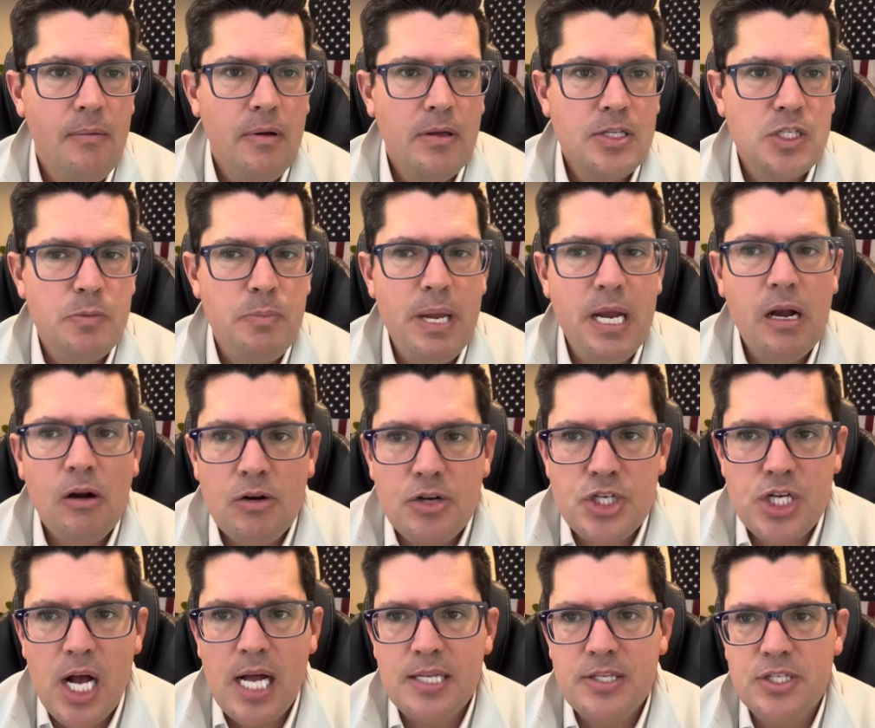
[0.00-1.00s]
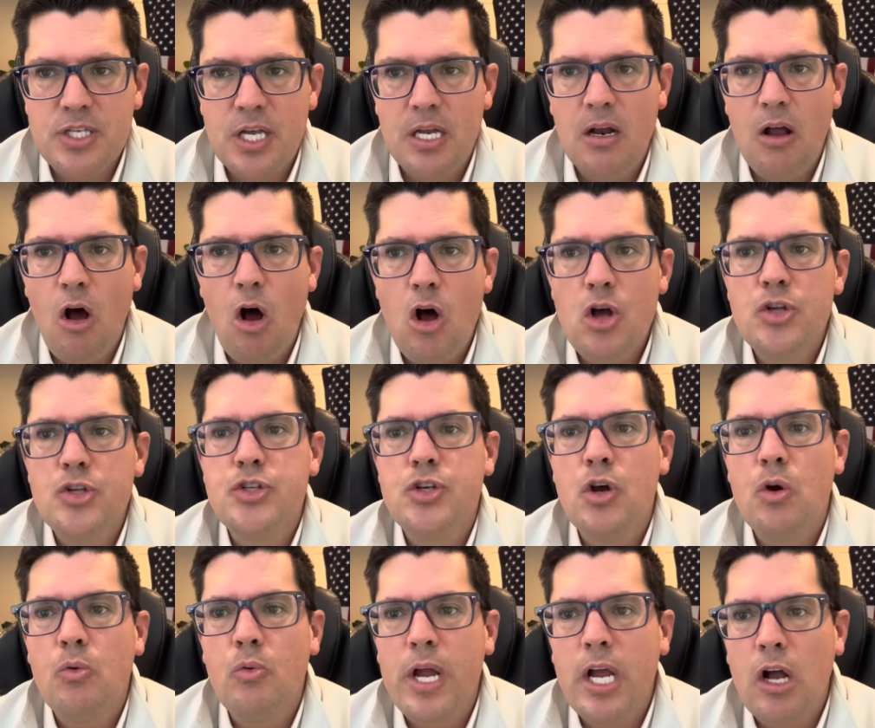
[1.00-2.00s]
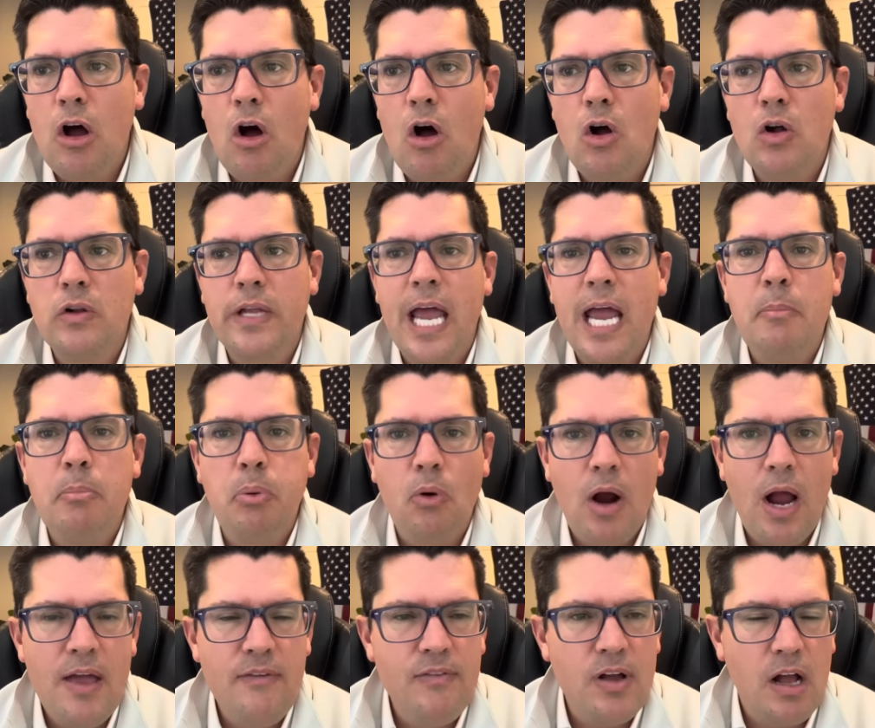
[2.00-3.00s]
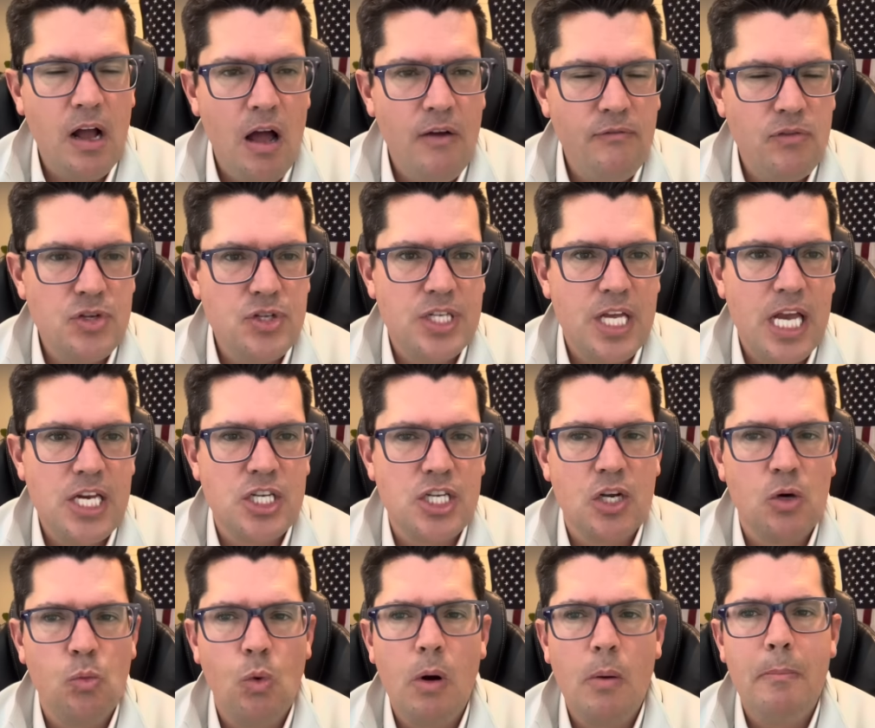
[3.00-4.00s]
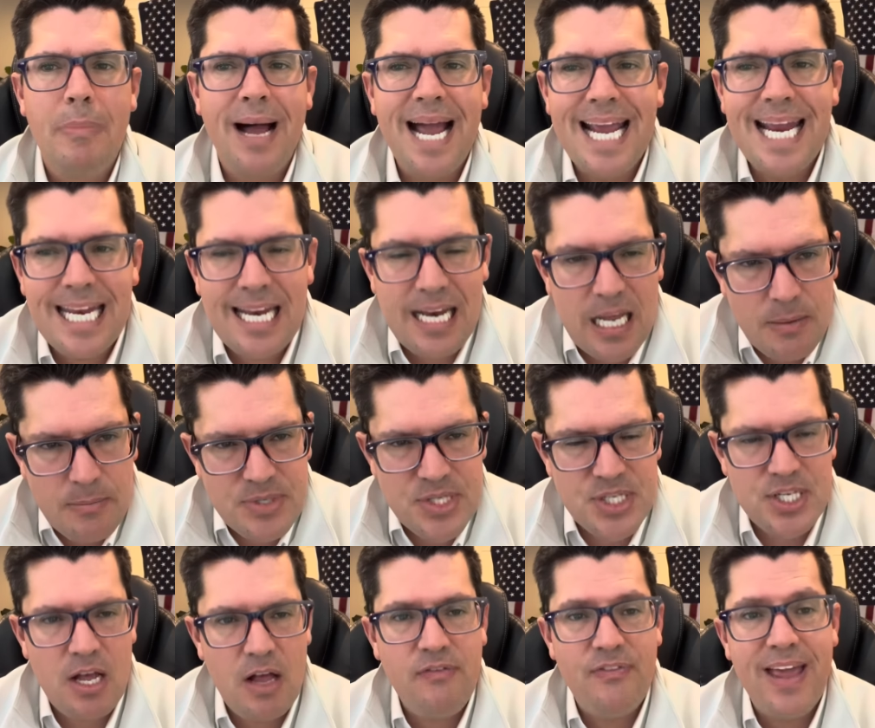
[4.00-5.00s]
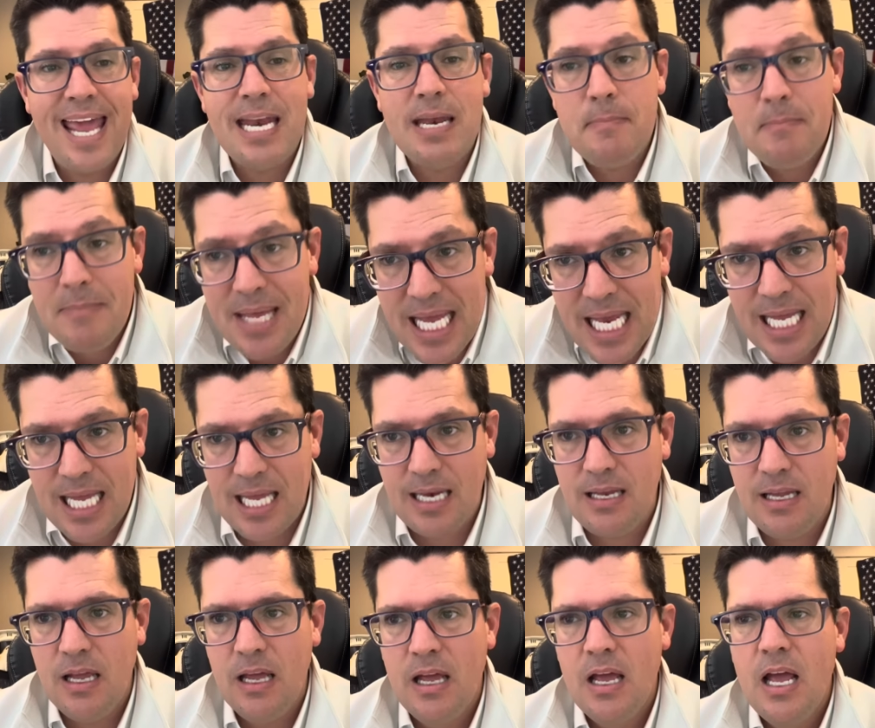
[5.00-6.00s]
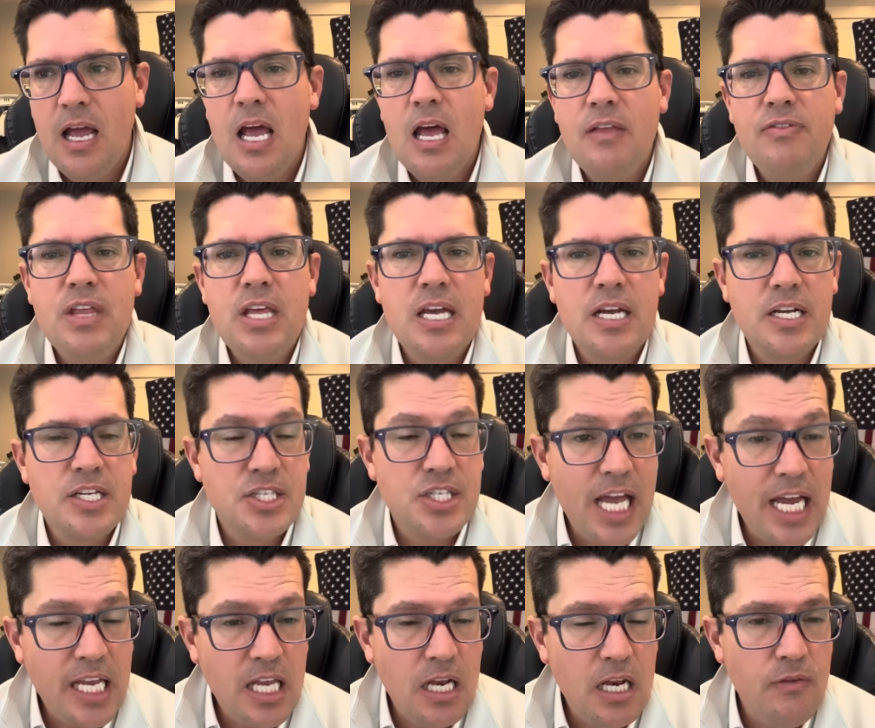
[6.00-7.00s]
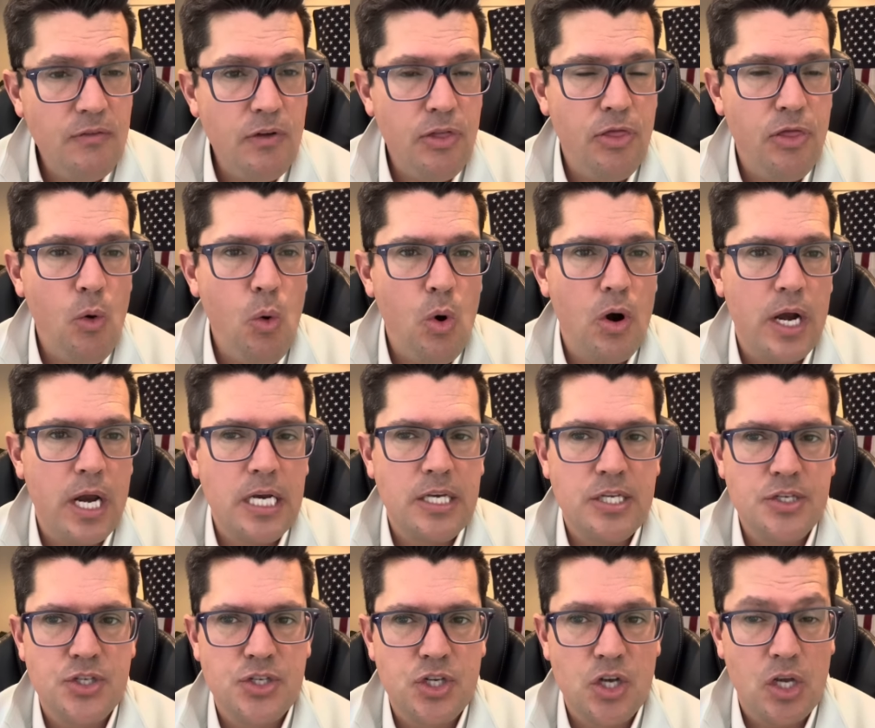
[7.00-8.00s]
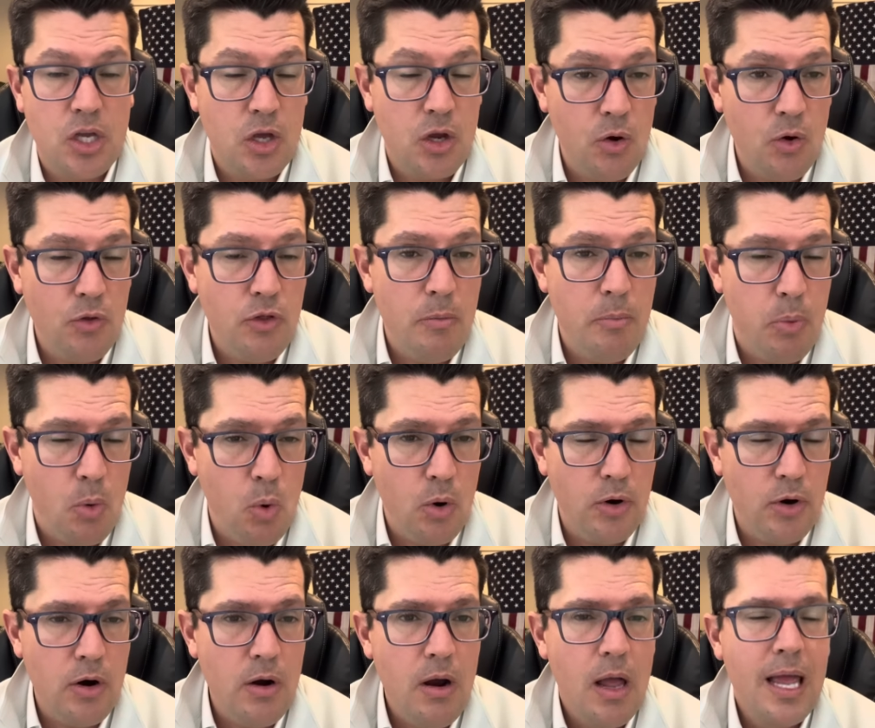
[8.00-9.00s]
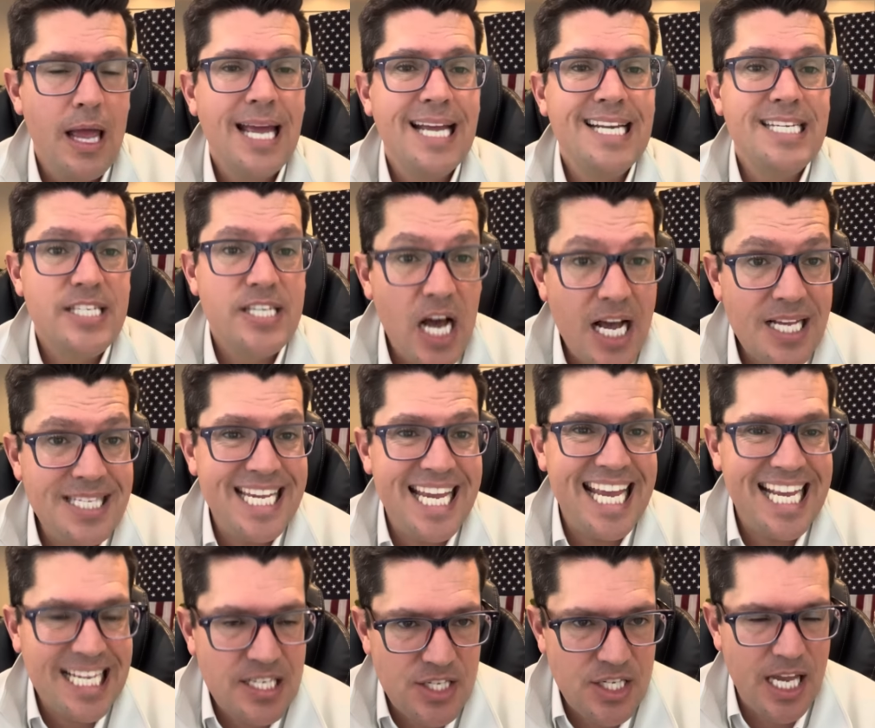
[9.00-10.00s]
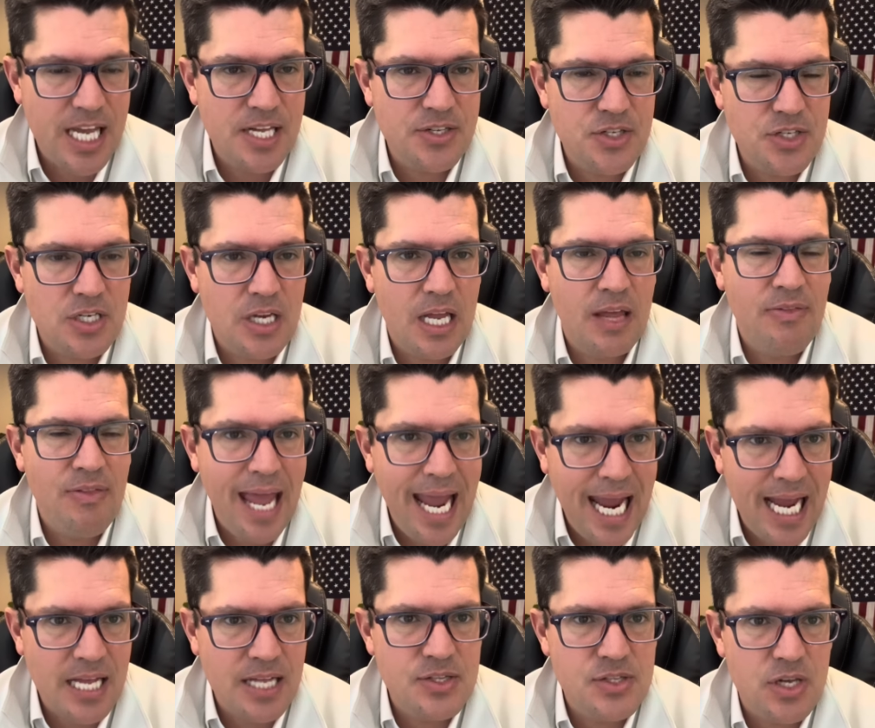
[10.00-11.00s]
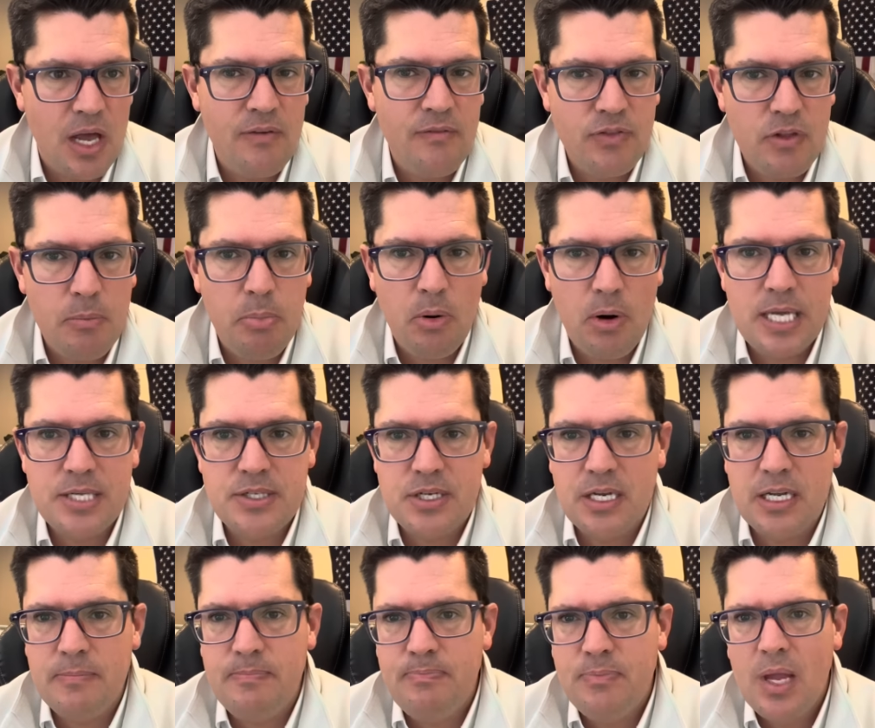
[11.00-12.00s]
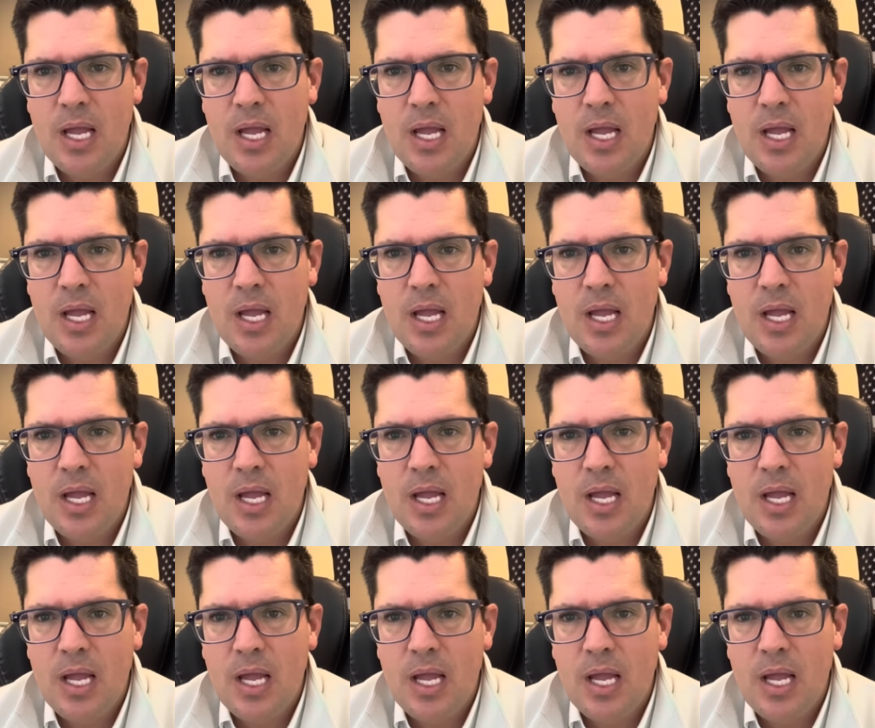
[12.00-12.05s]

Speaker Johnson also recalled a private conversation where Biden himself admitted the executive authority to secure the border does exist in the hands of the president.